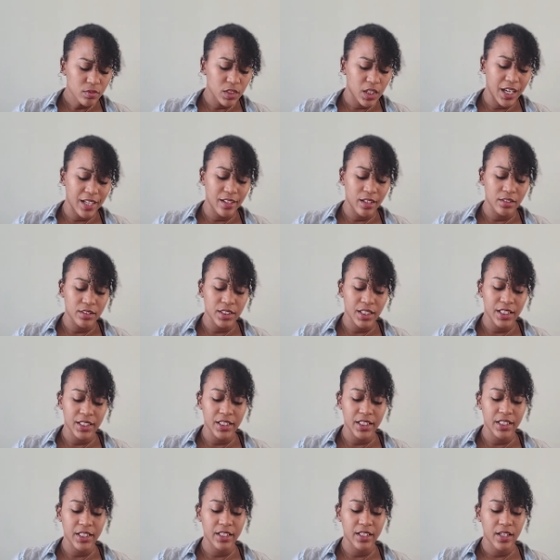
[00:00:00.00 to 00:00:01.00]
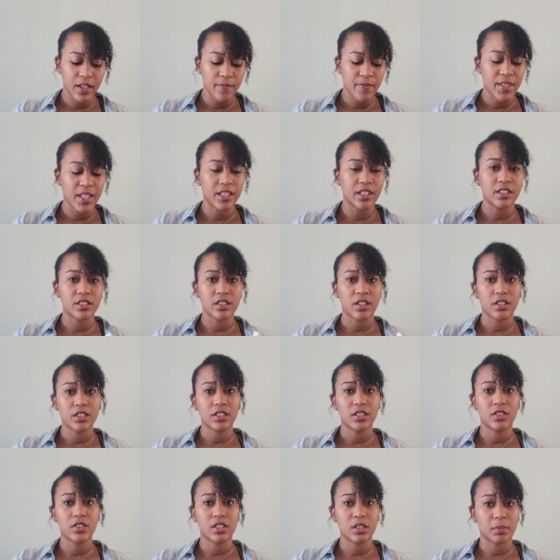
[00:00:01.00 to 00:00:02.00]
And I'll take it, and there's
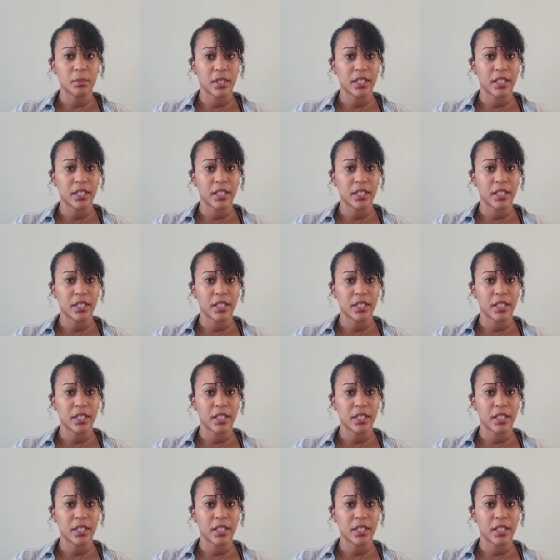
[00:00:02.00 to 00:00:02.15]
also some